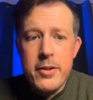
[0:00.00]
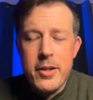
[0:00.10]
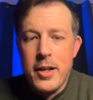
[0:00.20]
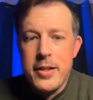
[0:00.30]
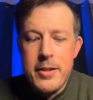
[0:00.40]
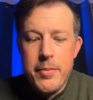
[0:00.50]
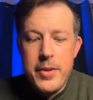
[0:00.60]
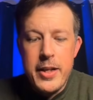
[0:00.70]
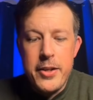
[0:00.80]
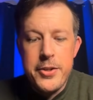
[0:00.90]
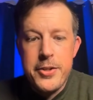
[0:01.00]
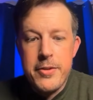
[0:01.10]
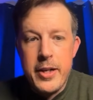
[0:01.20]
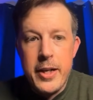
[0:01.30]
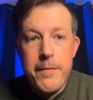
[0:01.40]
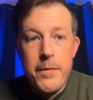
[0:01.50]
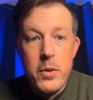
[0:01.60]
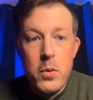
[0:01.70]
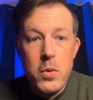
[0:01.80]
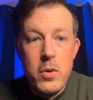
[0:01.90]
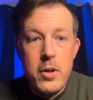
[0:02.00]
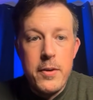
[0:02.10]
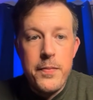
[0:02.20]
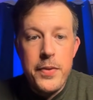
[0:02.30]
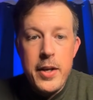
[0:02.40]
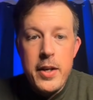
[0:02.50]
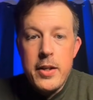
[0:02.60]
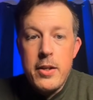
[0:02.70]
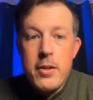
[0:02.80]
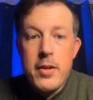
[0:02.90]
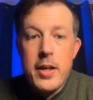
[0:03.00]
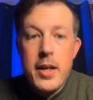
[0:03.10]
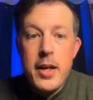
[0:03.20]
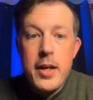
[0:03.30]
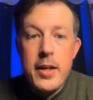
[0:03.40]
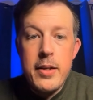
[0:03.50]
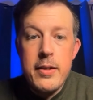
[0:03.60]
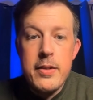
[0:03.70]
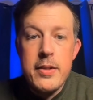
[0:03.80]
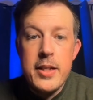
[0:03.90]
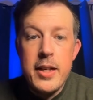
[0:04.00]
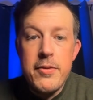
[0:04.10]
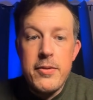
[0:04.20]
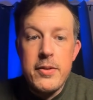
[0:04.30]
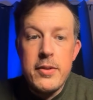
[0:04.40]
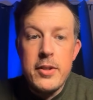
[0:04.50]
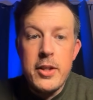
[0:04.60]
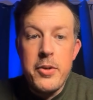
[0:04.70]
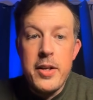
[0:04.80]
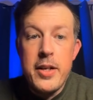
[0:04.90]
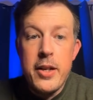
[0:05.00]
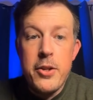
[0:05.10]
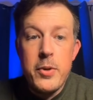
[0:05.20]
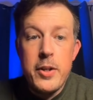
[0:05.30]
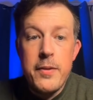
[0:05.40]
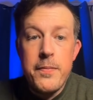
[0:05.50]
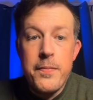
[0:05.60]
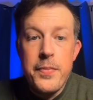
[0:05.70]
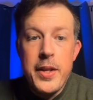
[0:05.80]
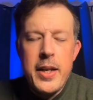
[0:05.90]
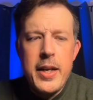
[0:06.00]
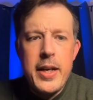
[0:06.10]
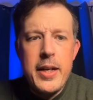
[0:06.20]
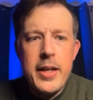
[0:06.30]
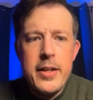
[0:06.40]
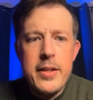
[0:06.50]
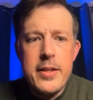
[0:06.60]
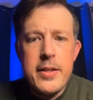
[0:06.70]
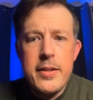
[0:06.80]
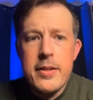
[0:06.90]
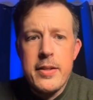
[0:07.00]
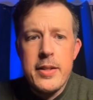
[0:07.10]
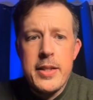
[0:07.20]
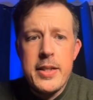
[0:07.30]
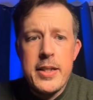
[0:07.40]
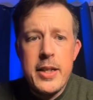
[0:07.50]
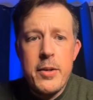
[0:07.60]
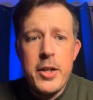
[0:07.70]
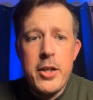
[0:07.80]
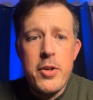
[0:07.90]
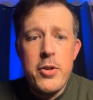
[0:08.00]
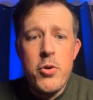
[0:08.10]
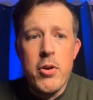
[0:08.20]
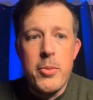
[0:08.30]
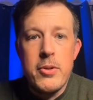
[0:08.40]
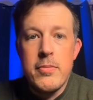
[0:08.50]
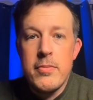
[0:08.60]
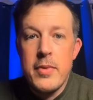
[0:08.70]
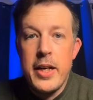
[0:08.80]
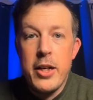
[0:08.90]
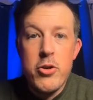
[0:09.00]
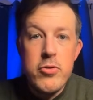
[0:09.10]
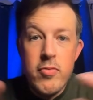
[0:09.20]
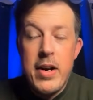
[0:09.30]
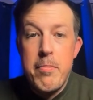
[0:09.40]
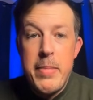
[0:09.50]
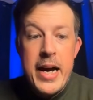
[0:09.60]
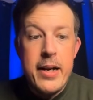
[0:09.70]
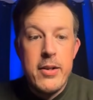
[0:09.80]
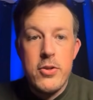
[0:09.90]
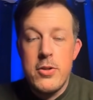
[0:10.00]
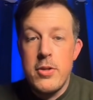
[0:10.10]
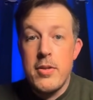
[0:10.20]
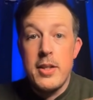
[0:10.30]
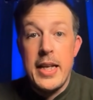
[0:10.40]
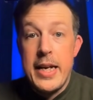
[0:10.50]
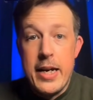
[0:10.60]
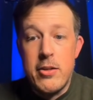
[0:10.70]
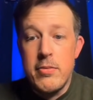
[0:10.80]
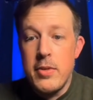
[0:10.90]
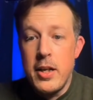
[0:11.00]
call it something else, right? Or you can save, load another one, and let's say we go to normal, and it goes right back to the layout